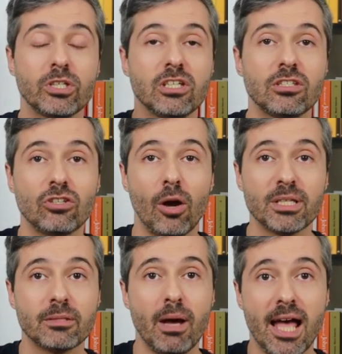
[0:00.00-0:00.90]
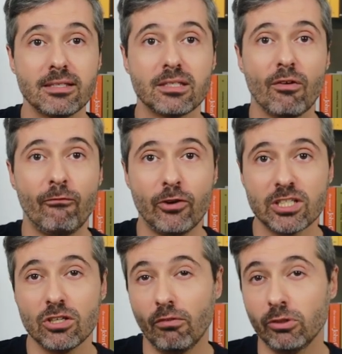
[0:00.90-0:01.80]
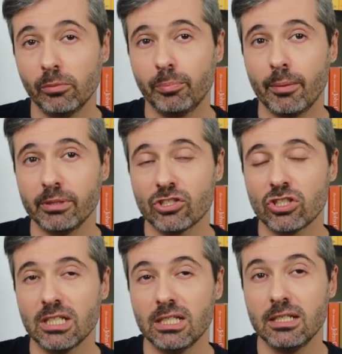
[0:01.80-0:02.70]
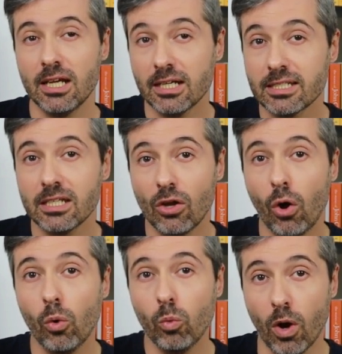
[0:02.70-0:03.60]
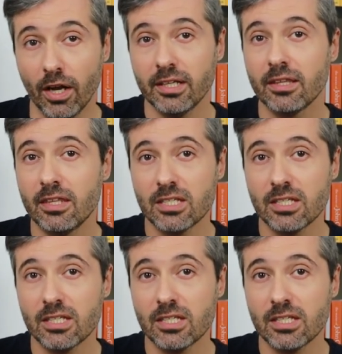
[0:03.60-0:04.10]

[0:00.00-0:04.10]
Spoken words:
which is Thomas Mann's first novel, published in 1901.